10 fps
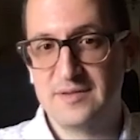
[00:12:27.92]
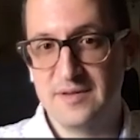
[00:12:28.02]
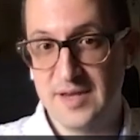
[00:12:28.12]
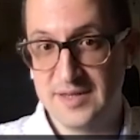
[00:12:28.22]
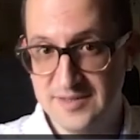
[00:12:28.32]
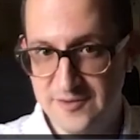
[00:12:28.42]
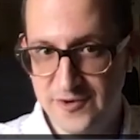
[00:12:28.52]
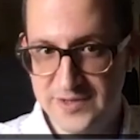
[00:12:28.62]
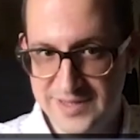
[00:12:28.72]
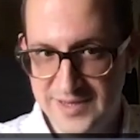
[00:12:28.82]
like
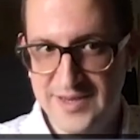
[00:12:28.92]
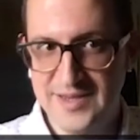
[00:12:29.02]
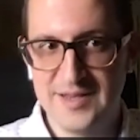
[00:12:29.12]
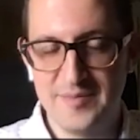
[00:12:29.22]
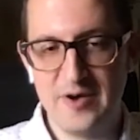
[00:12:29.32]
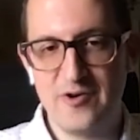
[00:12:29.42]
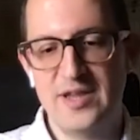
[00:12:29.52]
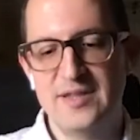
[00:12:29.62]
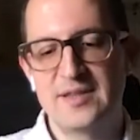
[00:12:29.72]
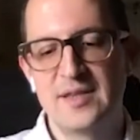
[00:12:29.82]
seriously about
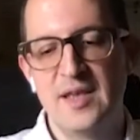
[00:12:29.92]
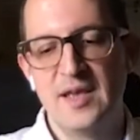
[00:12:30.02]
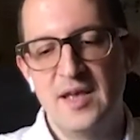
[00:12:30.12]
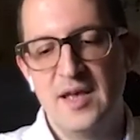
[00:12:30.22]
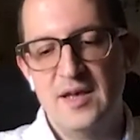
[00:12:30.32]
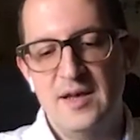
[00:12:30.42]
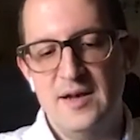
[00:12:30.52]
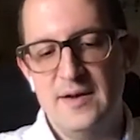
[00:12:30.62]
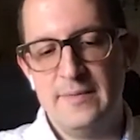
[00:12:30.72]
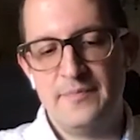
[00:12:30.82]
it?
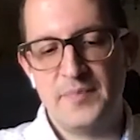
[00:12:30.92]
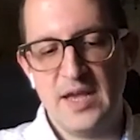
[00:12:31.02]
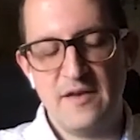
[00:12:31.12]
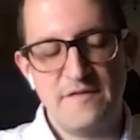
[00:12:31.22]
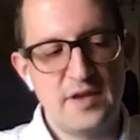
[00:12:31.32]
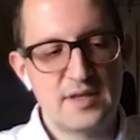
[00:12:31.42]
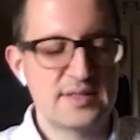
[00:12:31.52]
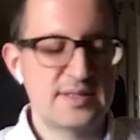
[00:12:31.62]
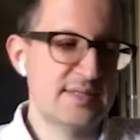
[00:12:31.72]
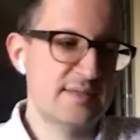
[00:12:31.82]
And I think,
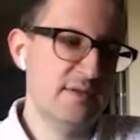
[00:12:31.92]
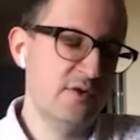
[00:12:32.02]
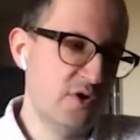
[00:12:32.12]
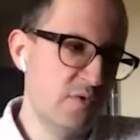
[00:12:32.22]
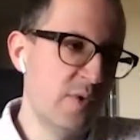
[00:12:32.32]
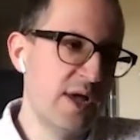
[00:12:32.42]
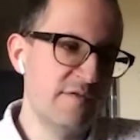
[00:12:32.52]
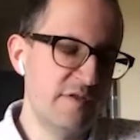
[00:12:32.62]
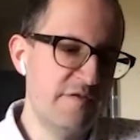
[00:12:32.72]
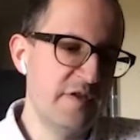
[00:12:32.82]
one
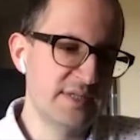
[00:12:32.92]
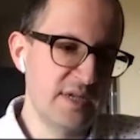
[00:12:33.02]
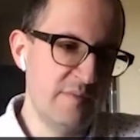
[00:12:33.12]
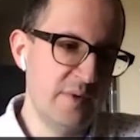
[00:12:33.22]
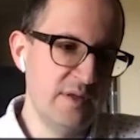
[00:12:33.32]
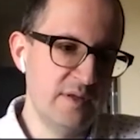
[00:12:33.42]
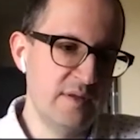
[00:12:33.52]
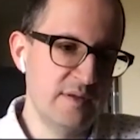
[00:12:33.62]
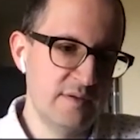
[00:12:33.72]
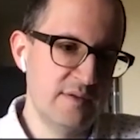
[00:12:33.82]
of the things I've
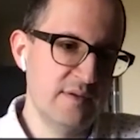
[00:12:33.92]
been